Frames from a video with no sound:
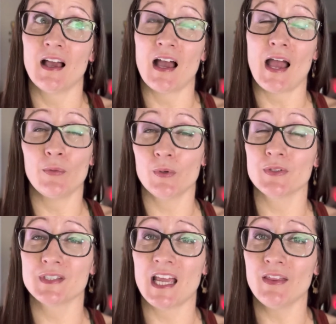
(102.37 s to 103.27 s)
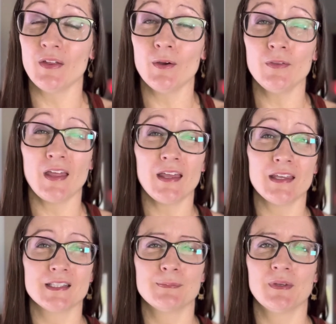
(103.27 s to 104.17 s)
I will say though that
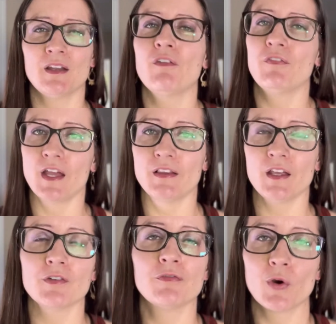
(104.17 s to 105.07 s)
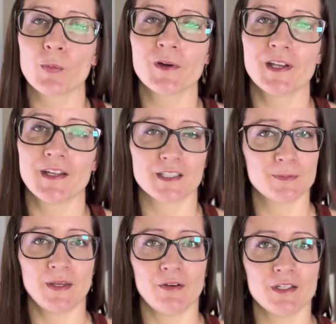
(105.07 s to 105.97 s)
it's been a failing forward
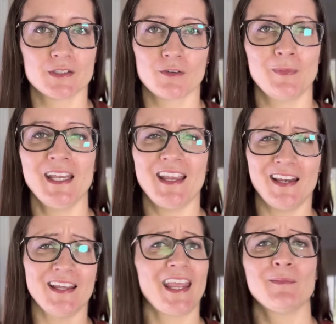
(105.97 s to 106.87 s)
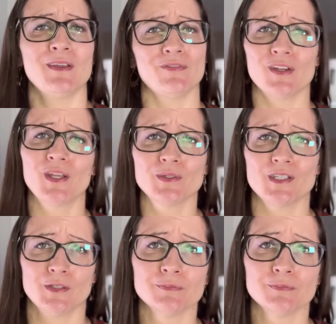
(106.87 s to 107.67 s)
experience for me, and it can be for you too.